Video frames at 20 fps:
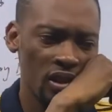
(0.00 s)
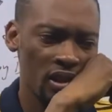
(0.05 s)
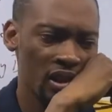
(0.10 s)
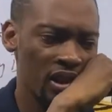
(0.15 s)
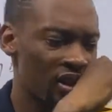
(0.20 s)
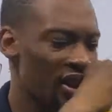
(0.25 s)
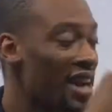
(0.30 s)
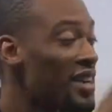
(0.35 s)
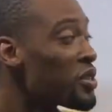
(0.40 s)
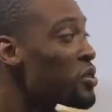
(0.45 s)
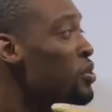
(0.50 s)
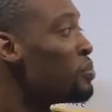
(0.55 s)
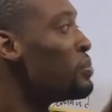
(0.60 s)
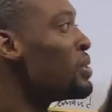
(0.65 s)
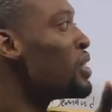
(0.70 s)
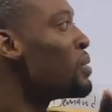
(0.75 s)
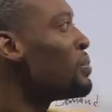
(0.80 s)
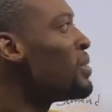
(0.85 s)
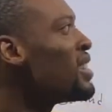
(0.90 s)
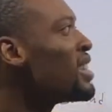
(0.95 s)
tries to
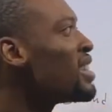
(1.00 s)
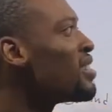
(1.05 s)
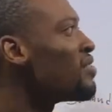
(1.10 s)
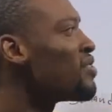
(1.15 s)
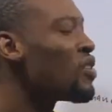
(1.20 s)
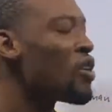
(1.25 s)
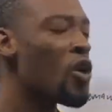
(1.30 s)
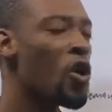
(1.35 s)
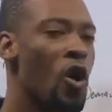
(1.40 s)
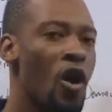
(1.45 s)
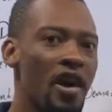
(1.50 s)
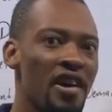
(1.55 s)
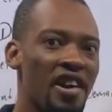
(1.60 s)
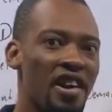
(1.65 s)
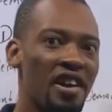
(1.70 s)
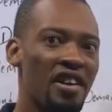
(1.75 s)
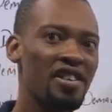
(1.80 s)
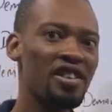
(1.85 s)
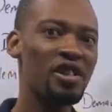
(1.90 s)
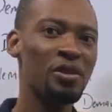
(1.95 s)
misbehave or
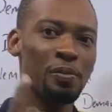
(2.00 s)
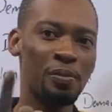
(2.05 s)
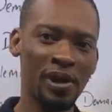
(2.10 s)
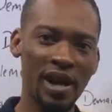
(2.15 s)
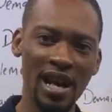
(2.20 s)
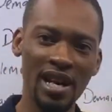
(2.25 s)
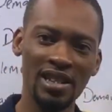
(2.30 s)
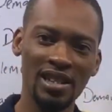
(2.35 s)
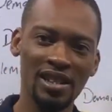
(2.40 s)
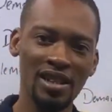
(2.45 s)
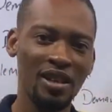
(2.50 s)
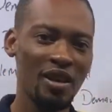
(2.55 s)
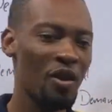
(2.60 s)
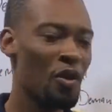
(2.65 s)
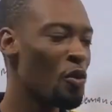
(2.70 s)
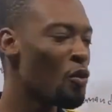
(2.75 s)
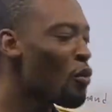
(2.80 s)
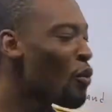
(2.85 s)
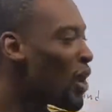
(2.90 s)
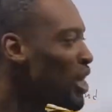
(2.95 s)
increase price,
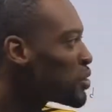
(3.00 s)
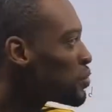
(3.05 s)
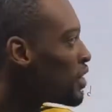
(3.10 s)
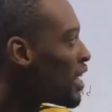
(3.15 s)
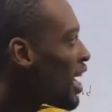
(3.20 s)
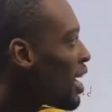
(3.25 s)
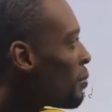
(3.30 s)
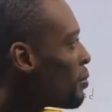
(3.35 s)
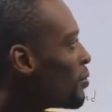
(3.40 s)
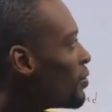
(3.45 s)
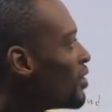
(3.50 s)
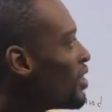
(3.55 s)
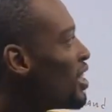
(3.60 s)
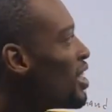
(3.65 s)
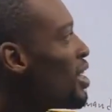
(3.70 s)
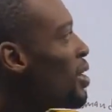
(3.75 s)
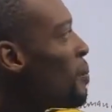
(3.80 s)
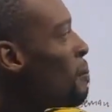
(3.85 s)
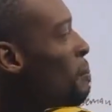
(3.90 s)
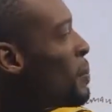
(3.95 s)
what will happen?
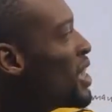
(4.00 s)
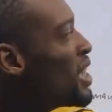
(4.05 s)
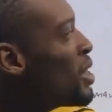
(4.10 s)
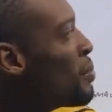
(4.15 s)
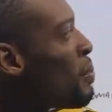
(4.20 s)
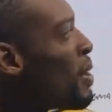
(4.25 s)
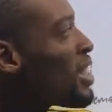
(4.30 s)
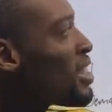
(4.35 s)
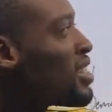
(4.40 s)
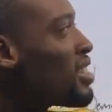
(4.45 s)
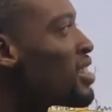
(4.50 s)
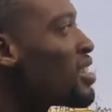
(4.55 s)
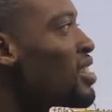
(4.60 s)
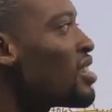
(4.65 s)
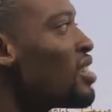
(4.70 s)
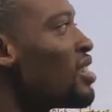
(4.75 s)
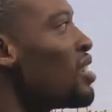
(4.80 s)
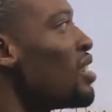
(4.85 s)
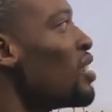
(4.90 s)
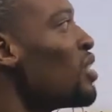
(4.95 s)
Many persons
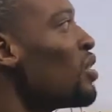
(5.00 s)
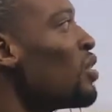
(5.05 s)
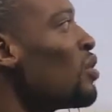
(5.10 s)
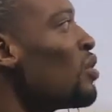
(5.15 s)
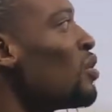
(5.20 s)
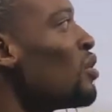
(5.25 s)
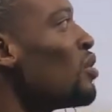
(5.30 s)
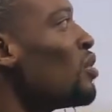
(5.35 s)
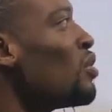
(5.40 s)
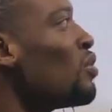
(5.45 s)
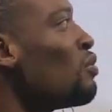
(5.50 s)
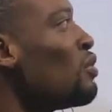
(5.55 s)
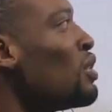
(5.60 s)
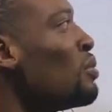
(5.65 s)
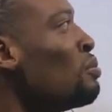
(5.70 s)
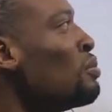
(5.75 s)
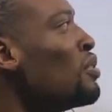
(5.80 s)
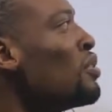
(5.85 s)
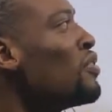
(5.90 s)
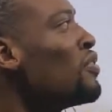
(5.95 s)
will
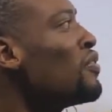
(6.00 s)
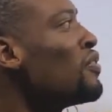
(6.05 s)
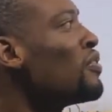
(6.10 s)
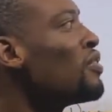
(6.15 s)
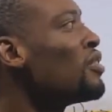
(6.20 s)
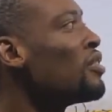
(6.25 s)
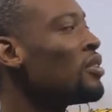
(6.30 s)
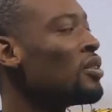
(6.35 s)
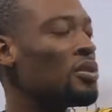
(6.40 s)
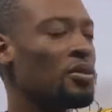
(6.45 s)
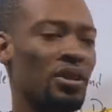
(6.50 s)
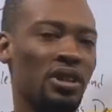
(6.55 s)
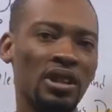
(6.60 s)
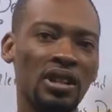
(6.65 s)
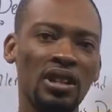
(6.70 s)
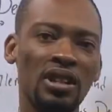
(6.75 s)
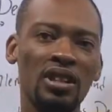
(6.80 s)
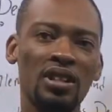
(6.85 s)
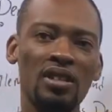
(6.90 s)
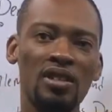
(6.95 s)
move to
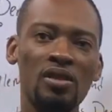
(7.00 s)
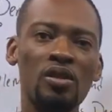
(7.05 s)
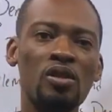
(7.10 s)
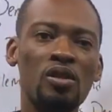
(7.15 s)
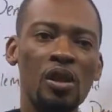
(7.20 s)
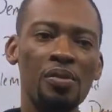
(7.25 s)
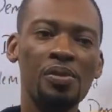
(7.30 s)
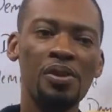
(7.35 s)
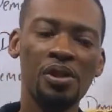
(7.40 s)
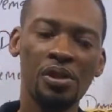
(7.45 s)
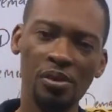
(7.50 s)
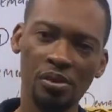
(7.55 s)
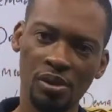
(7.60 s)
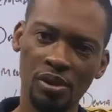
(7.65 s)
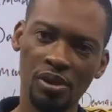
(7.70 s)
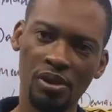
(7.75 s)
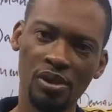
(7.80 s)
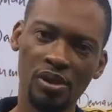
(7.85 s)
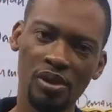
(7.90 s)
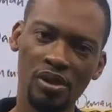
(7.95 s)
the
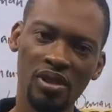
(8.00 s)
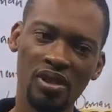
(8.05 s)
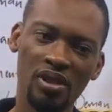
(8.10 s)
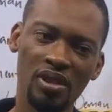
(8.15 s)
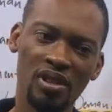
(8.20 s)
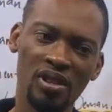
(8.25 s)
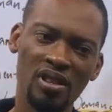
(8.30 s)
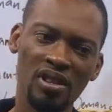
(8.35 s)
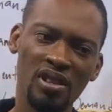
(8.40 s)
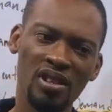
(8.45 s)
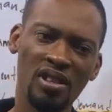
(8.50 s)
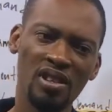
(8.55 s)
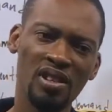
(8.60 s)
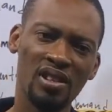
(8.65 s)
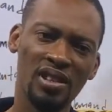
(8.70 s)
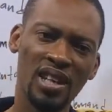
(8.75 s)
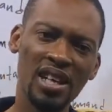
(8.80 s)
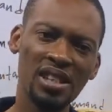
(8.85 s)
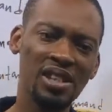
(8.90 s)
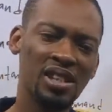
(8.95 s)
substitutes.
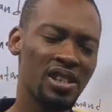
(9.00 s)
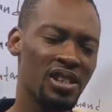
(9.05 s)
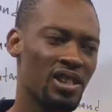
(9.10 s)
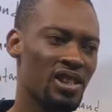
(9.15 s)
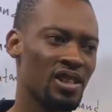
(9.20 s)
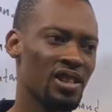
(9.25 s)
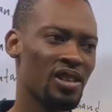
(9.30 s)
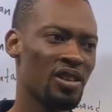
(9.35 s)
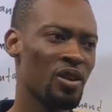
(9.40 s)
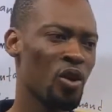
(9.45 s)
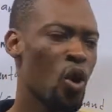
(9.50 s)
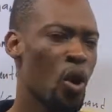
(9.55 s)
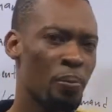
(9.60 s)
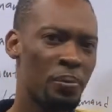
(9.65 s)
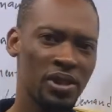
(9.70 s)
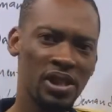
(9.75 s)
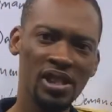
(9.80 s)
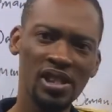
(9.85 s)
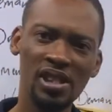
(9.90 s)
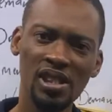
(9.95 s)
That is
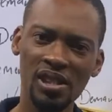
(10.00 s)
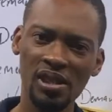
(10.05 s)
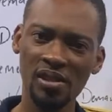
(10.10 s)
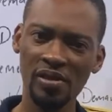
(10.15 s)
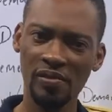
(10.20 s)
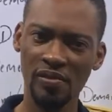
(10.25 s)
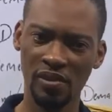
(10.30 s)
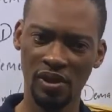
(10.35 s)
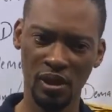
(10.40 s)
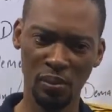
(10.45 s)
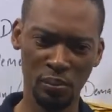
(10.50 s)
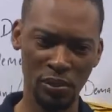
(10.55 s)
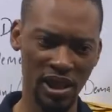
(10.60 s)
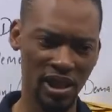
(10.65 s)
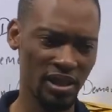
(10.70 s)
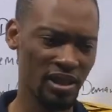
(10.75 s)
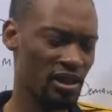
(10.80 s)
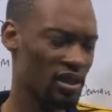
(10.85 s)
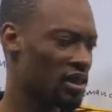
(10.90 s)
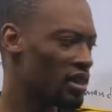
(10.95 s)
competitive demand.